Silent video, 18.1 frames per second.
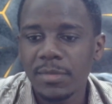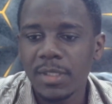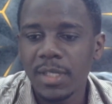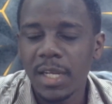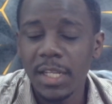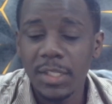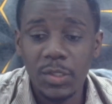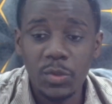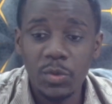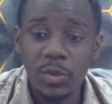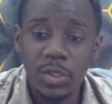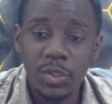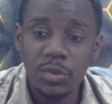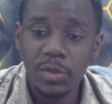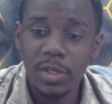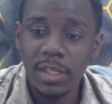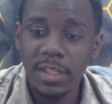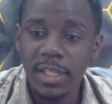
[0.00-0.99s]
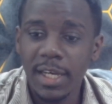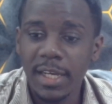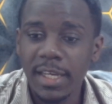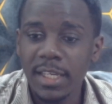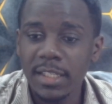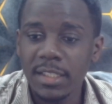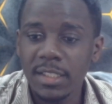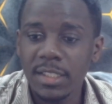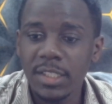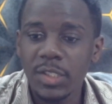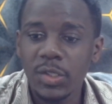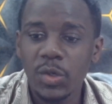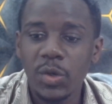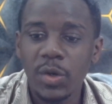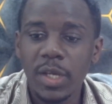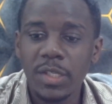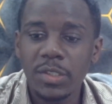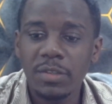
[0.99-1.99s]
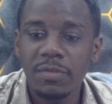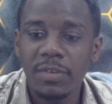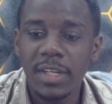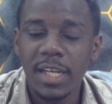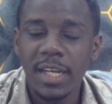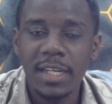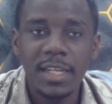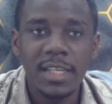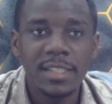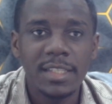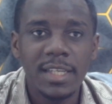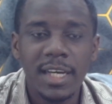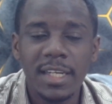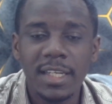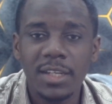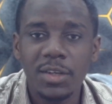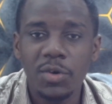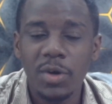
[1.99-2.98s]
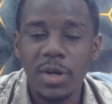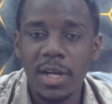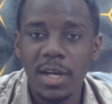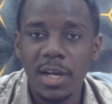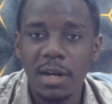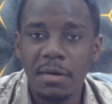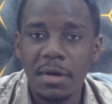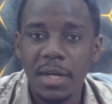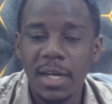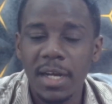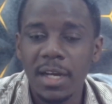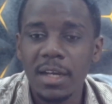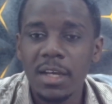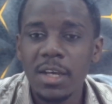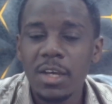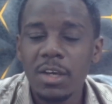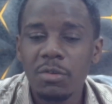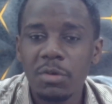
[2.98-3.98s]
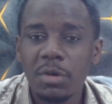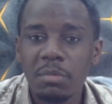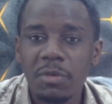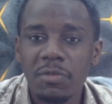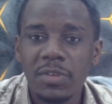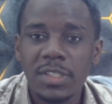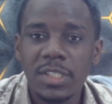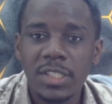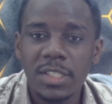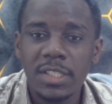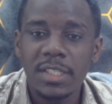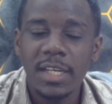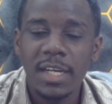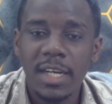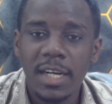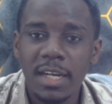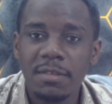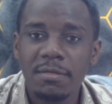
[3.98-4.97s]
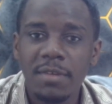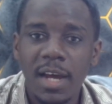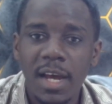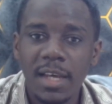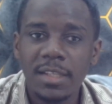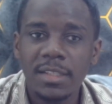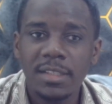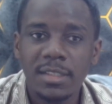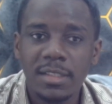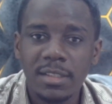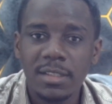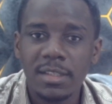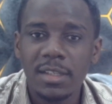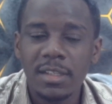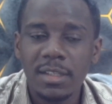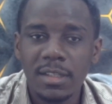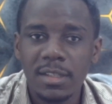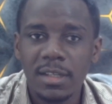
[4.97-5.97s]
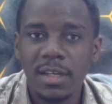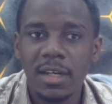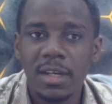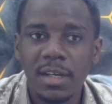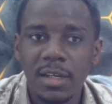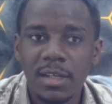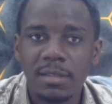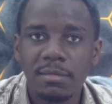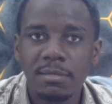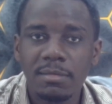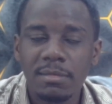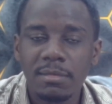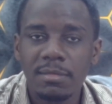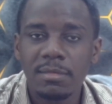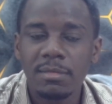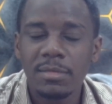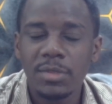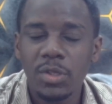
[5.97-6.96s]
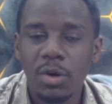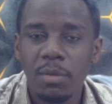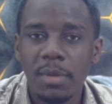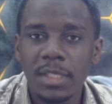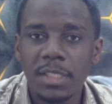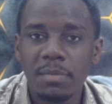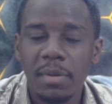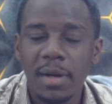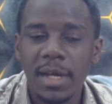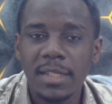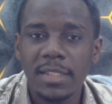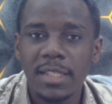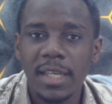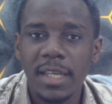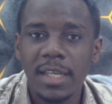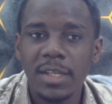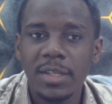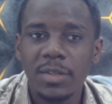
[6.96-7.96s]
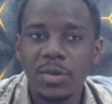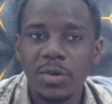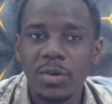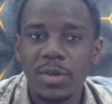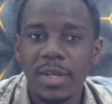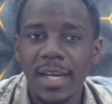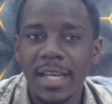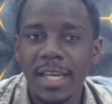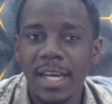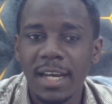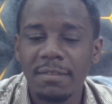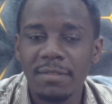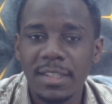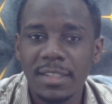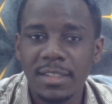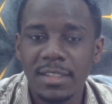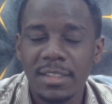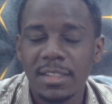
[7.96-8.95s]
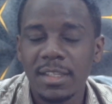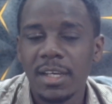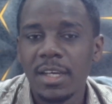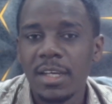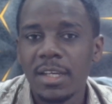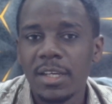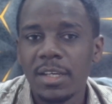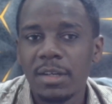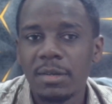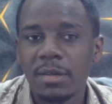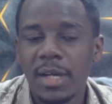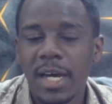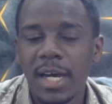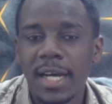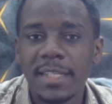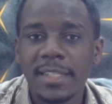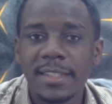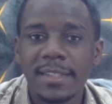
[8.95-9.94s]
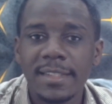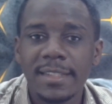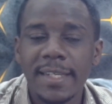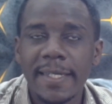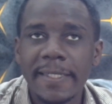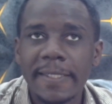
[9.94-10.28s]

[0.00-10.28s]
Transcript: Let's do it together. Caicedo, Enzo Fernandez, and Conor Gallagher will be facing Declan Rice, Thomas Partey, Olkai Havertz, and